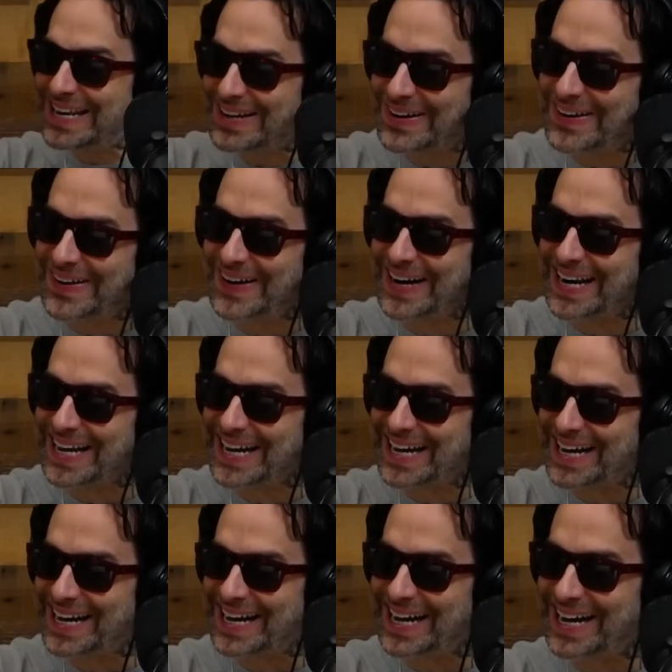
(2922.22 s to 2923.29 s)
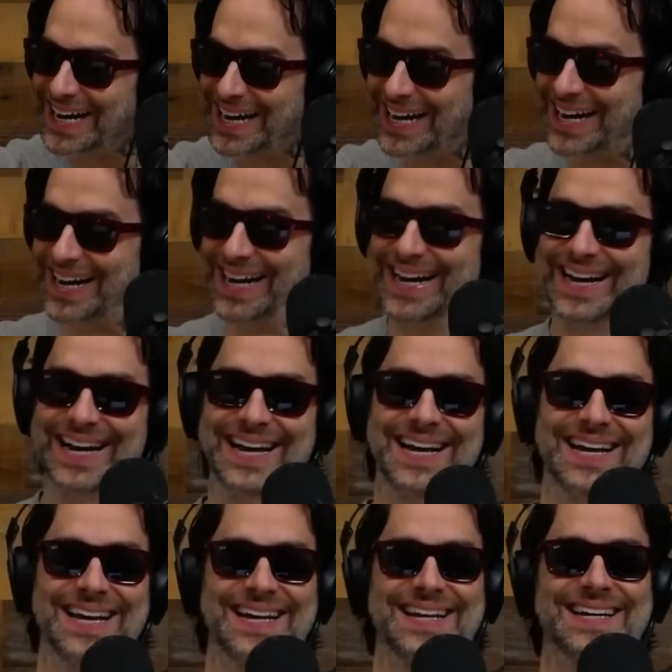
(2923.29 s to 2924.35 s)
do uh,
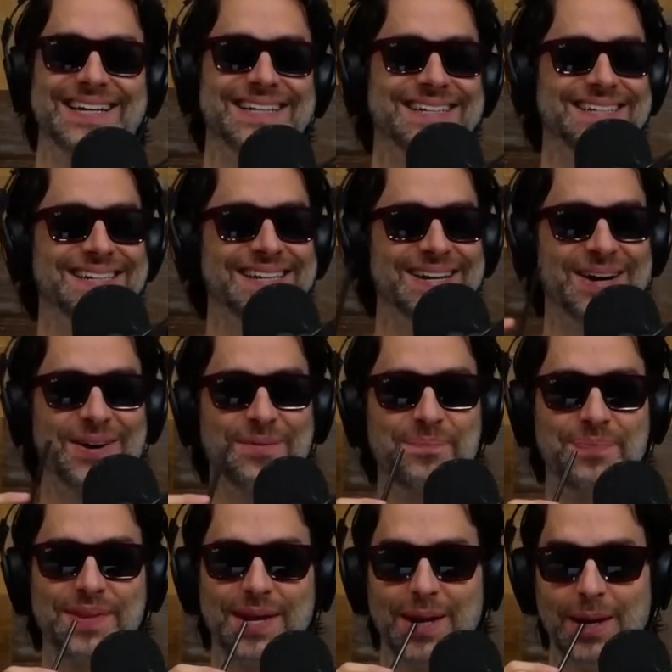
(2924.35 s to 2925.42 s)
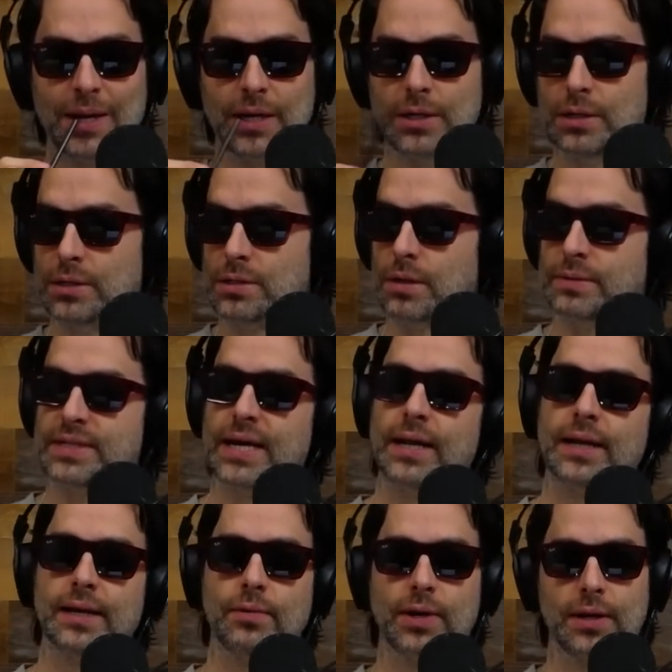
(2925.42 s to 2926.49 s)
you know? Don't
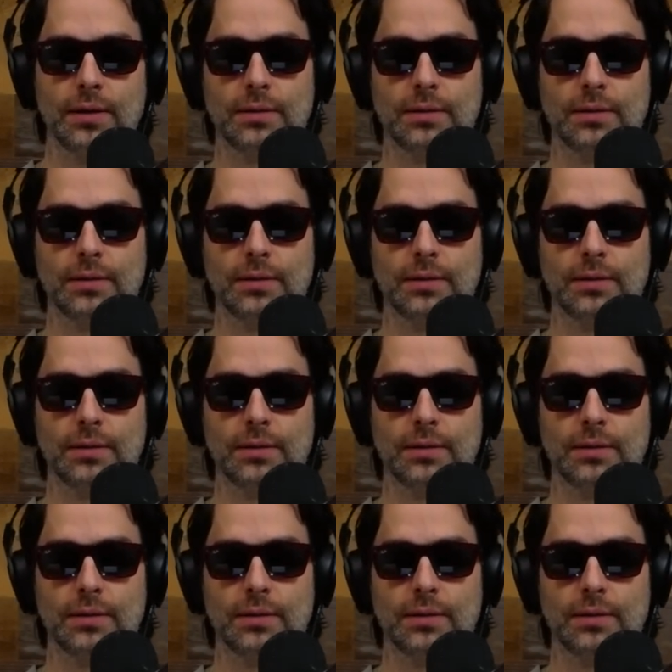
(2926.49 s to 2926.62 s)
tell anyone.